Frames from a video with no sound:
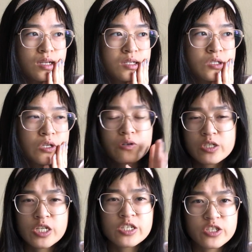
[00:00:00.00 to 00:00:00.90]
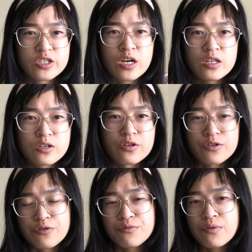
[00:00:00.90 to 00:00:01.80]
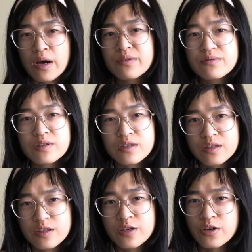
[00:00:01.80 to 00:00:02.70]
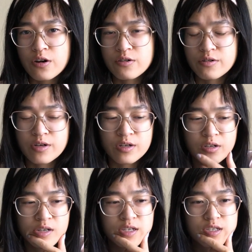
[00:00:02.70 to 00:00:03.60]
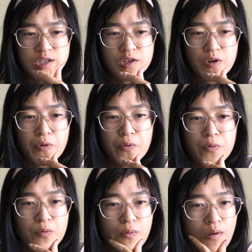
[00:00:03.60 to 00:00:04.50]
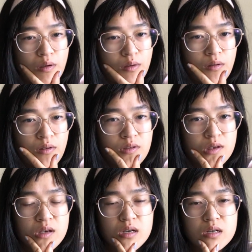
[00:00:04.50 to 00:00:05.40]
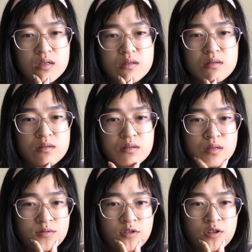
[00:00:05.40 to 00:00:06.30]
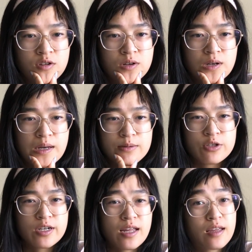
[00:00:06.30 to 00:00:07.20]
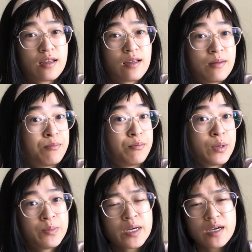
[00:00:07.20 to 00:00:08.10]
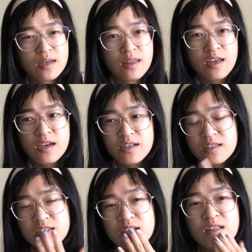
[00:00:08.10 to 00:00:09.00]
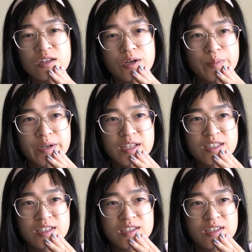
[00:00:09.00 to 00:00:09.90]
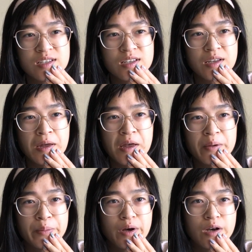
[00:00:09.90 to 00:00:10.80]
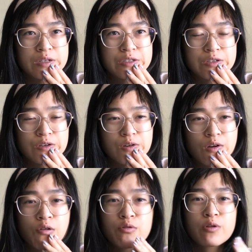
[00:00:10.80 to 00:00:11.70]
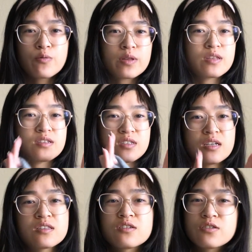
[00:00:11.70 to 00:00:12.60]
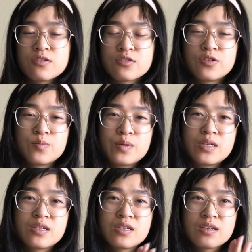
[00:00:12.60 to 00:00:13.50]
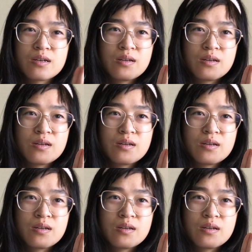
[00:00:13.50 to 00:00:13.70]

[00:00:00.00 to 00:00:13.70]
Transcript: So it changes color throughout the yarn. So yeah, I'm trying to mimic that a little bit, but also only want the center to be like